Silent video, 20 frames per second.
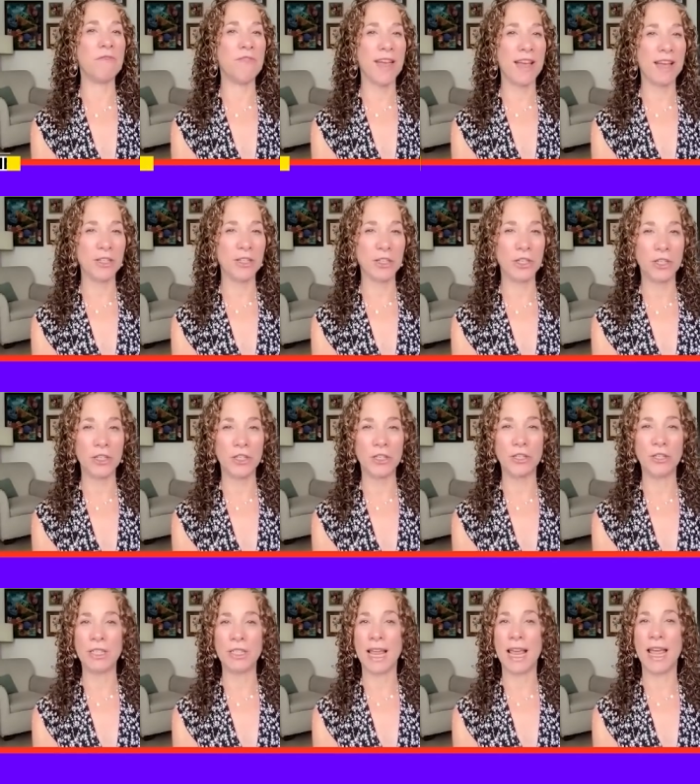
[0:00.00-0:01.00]

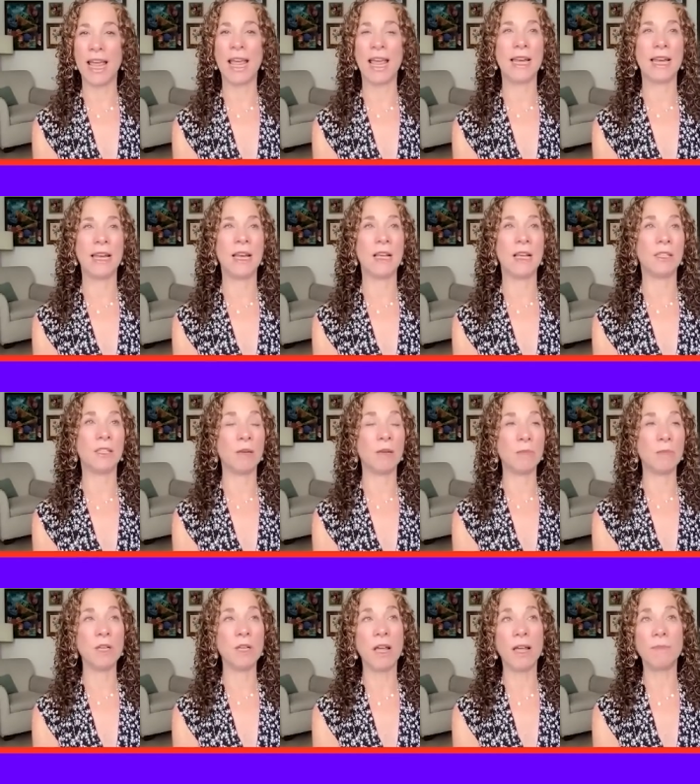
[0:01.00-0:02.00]
founders and
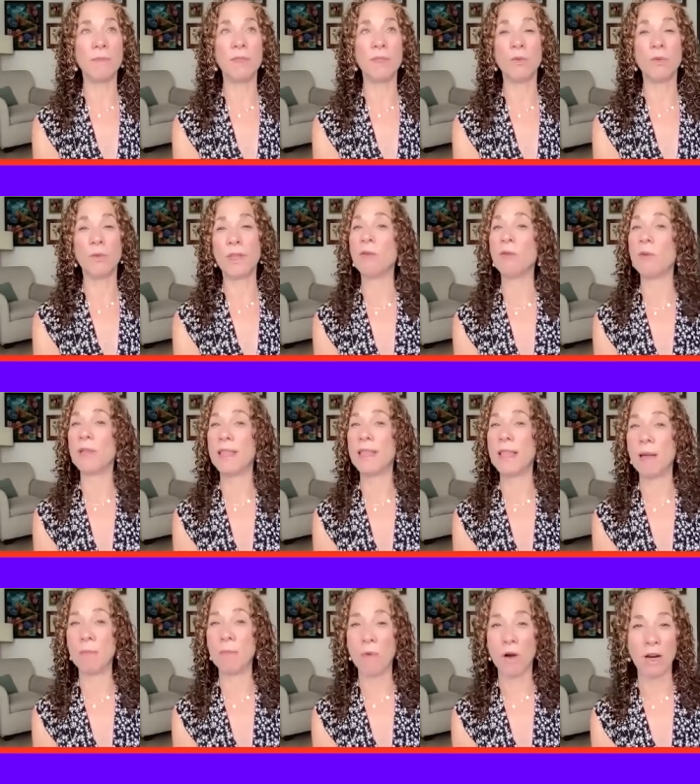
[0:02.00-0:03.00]
sometimes with or
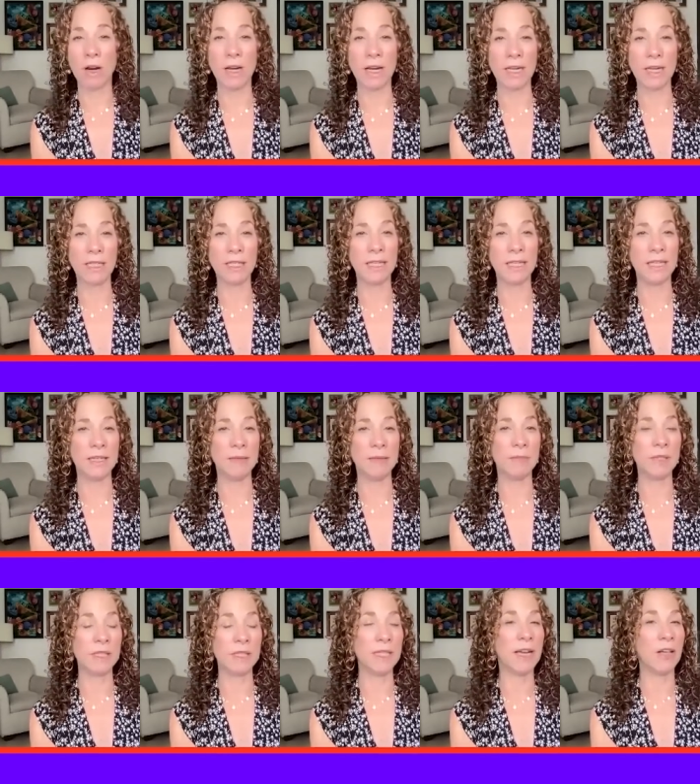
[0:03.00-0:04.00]
without marketing
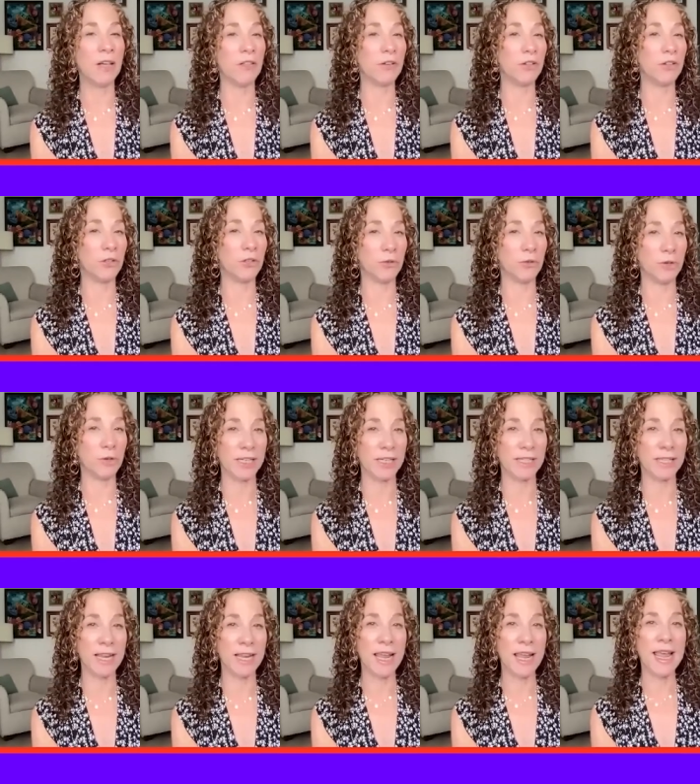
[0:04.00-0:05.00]
teams tell their
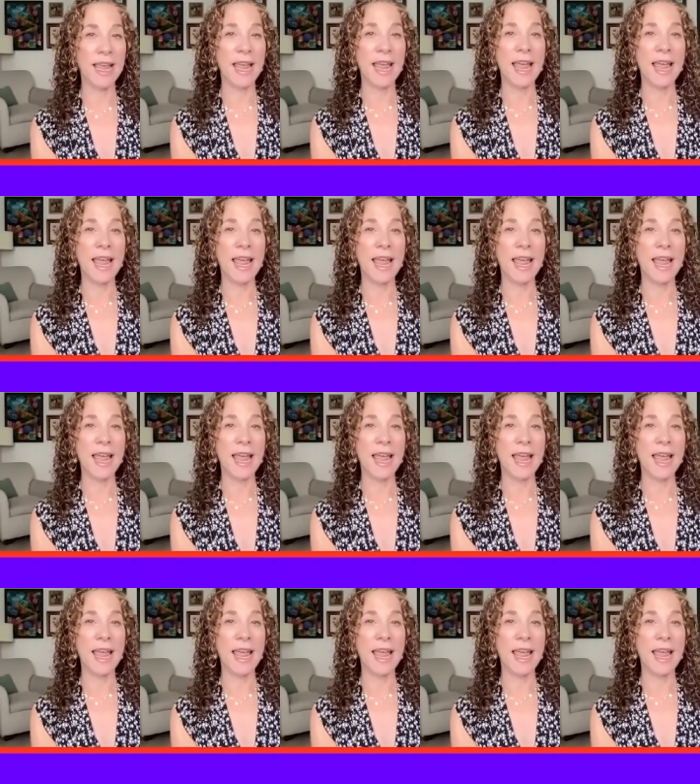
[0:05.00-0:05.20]
stories.